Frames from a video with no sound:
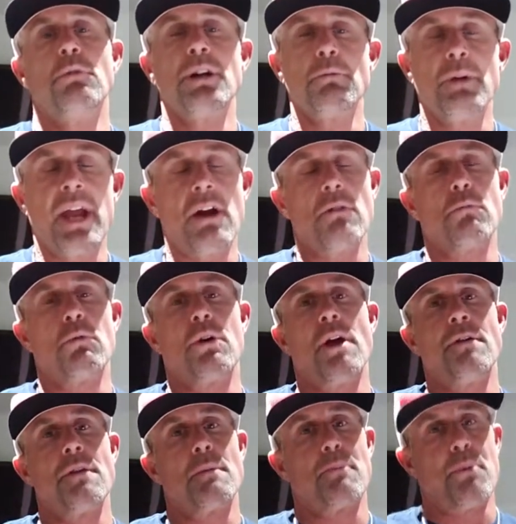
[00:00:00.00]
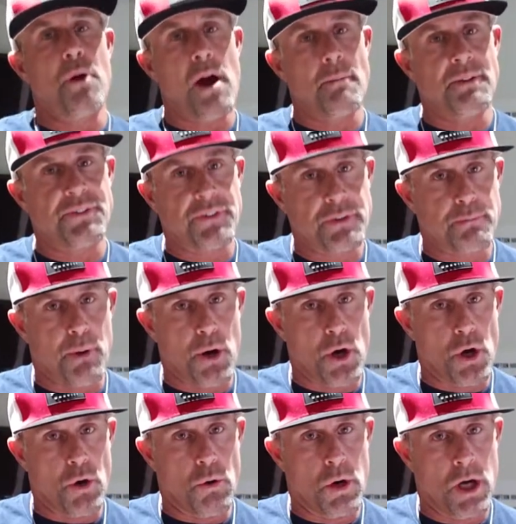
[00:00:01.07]
We're under the promises,
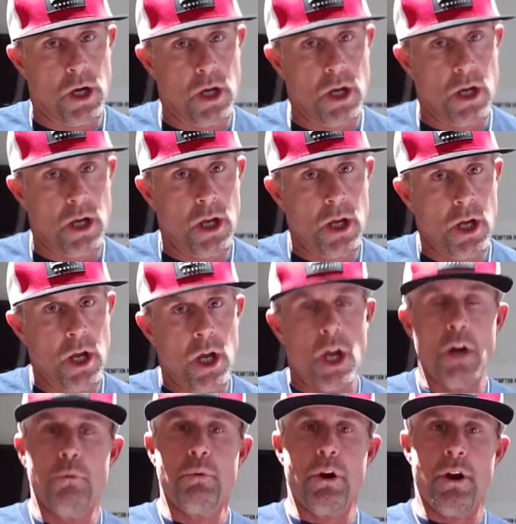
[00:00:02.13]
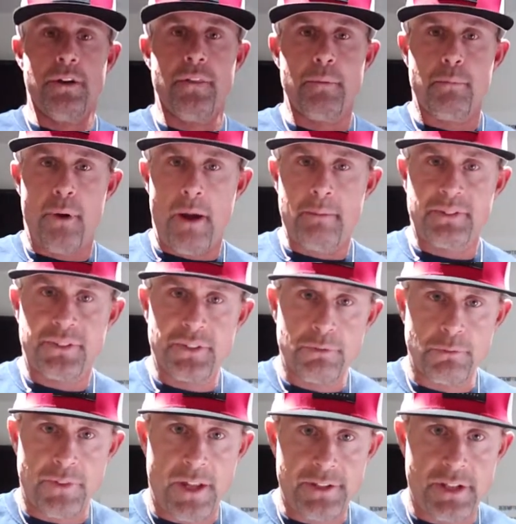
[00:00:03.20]
bro. We're under the
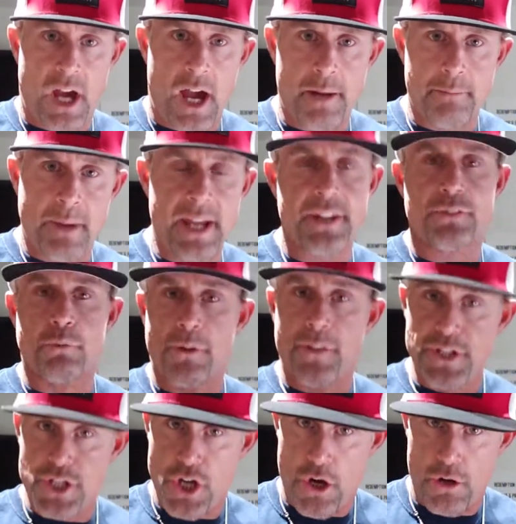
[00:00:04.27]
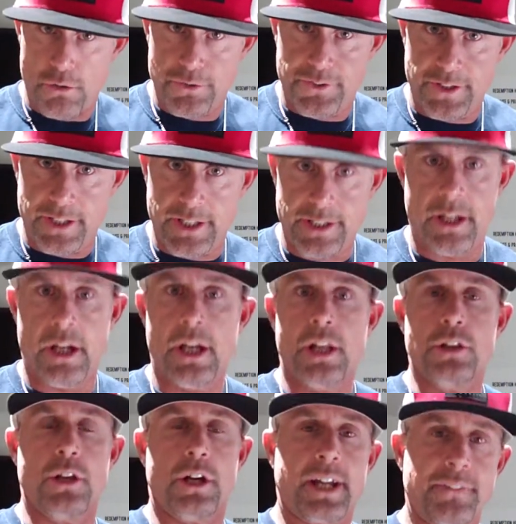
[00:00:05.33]
promises that God made us. We're the chosen.
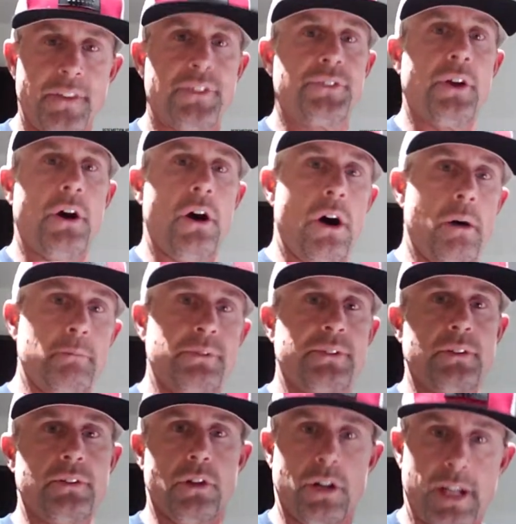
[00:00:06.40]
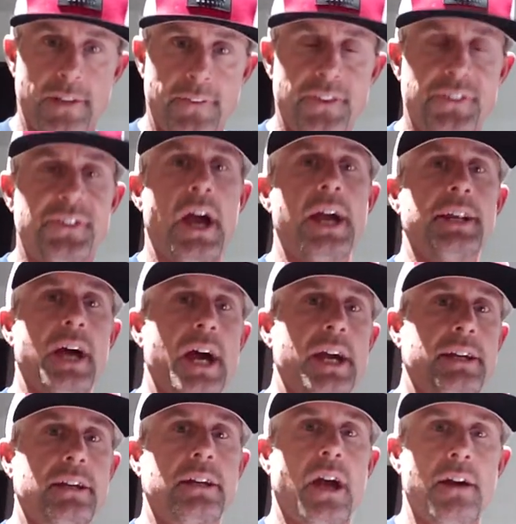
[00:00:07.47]
Look at the Psalms. Look at the
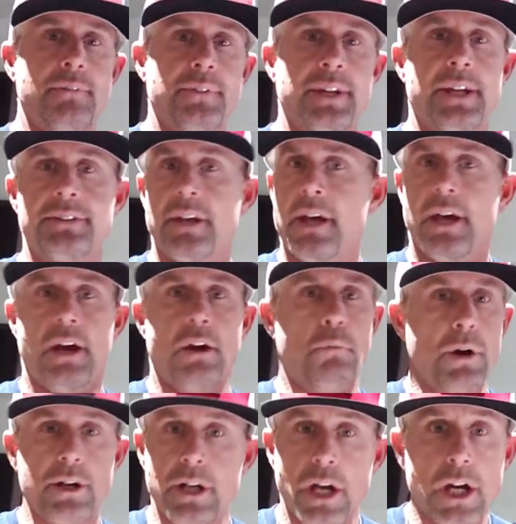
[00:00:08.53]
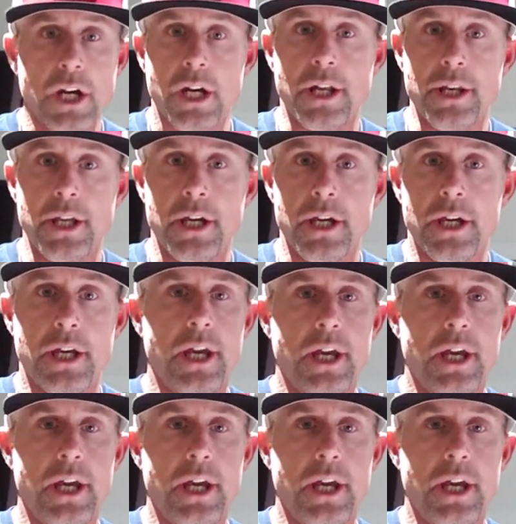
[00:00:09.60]
Sinai covenant. We're good."